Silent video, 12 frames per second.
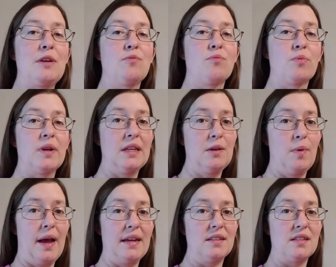really
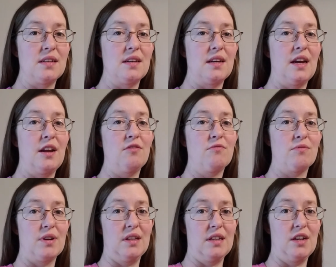wet and
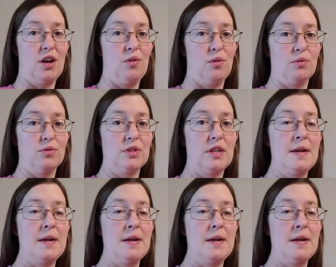really cold,